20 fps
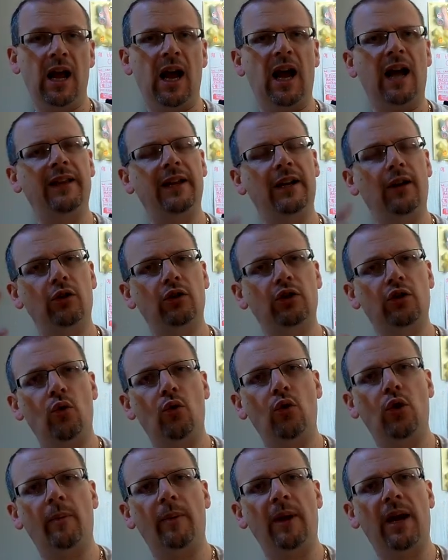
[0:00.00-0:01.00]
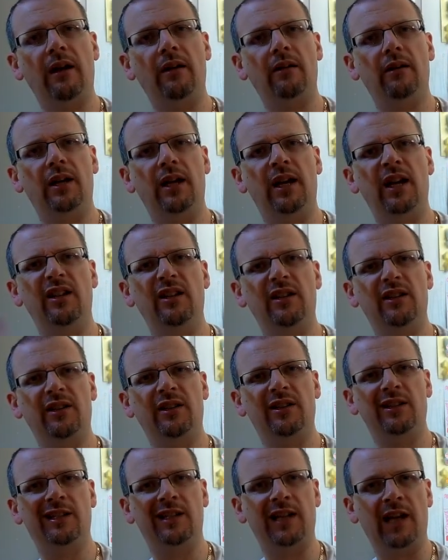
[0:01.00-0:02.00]
And then I'll talk about hints
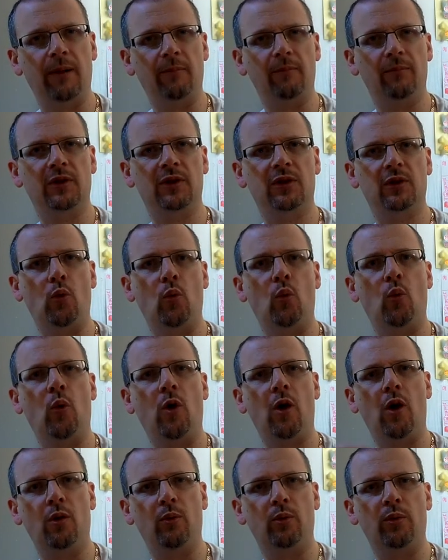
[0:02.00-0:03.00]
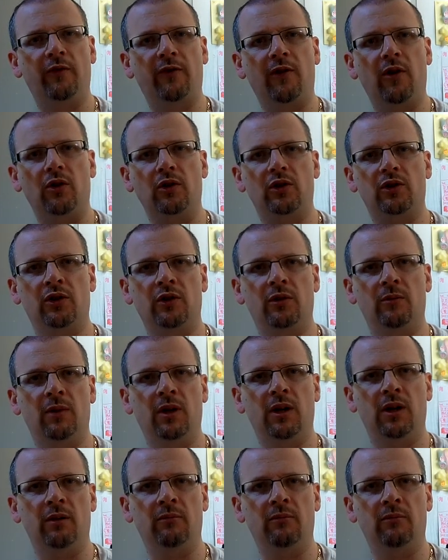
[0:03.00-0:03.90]
and tips while we've got some